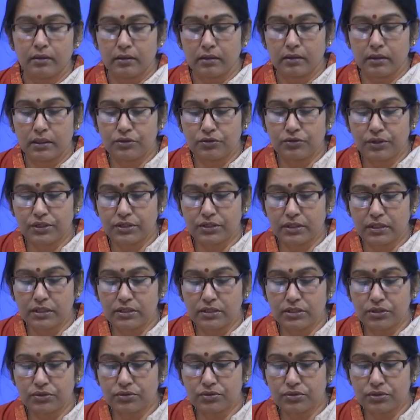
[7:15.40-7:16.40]
education
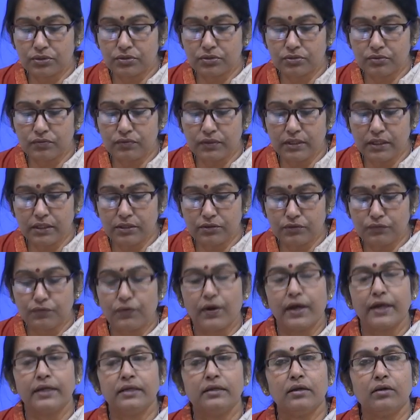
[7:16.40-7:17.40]
institutions. So we need to
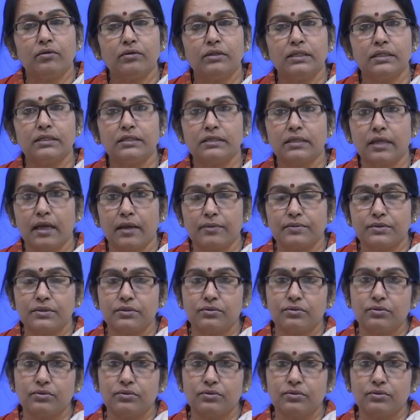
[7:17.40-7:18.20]
find out these gaps.